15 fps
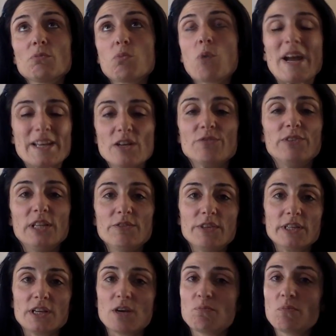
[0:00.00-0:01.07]
way of
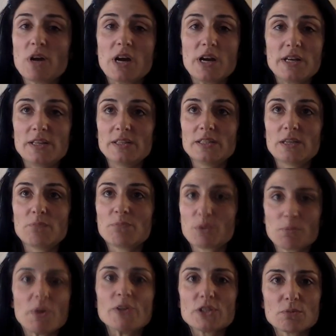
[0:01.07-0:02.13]
living and
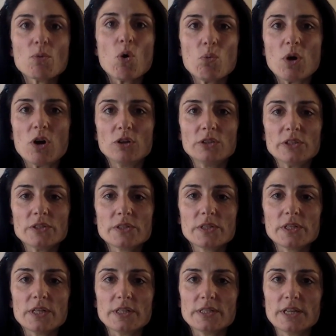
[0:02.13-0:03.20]
promotes more wellness
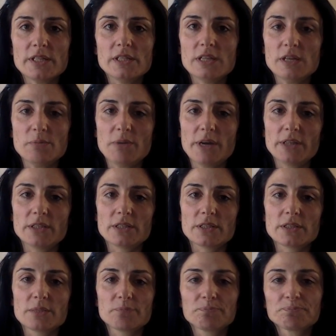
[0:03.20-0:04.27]
in our day-to-day
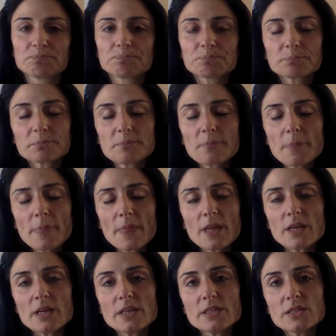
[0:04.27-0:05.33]
practice.
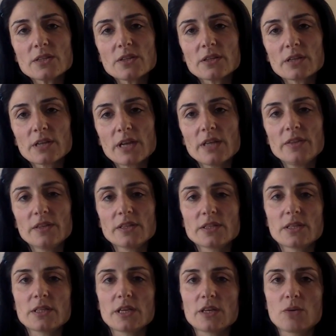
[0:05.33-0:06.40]
Okay, so the key things
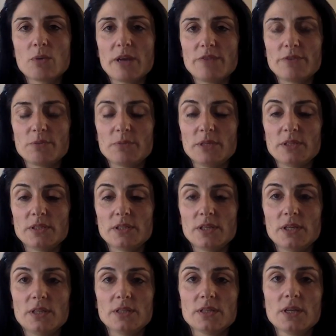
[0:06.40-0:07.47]
to take away from this
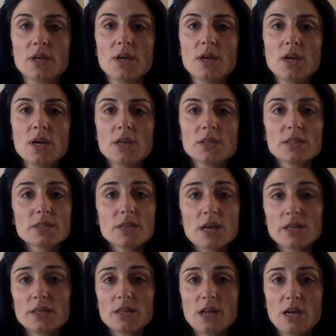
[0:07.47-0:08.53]
is
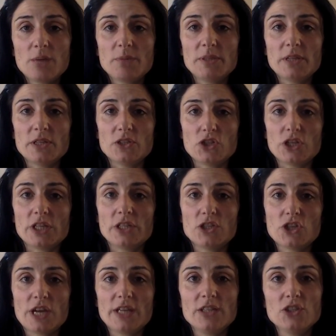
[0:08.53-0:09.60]
decide on a habit that you're going
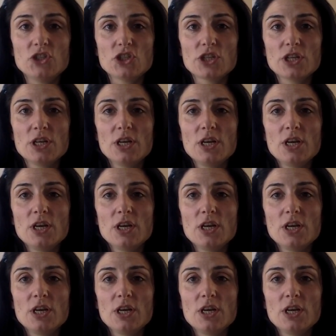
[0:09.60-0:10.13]
to change,